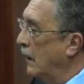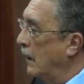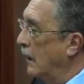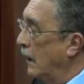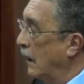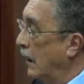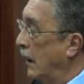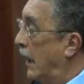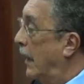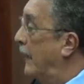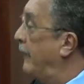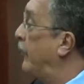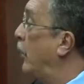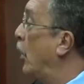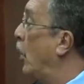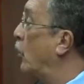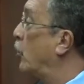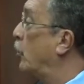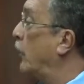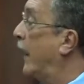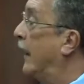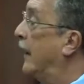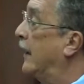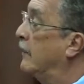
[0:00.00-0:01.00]
If your
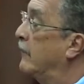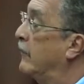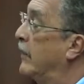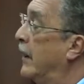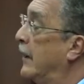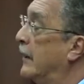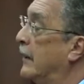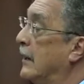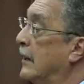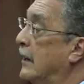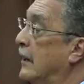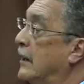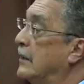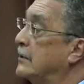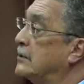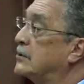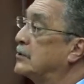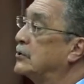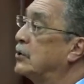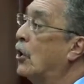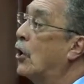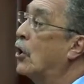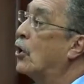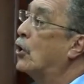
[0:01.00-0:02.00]
credit rating is
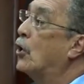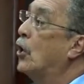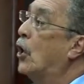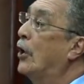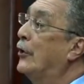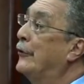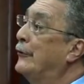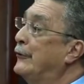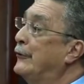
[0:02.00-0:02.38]
so good,